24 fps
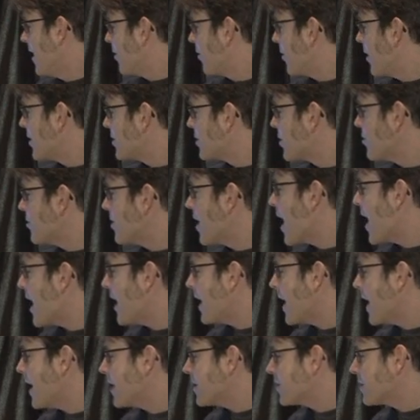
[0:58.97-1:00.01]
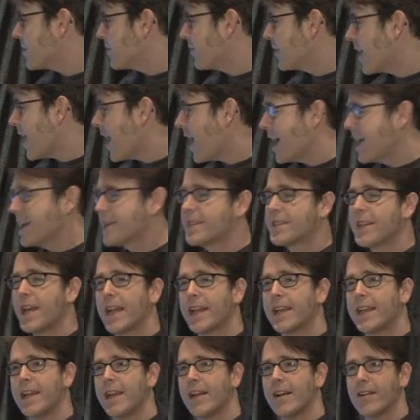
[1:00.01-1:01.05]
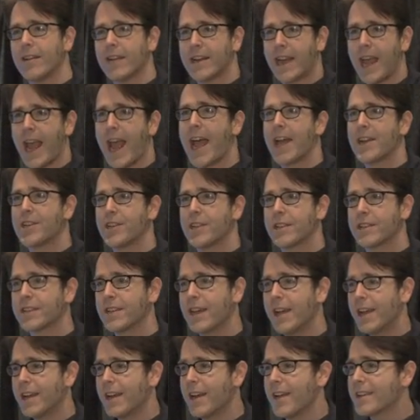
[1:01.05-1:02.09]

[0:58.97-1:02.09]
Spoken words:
whereas Unite has some of the highest tech gear and gadgets.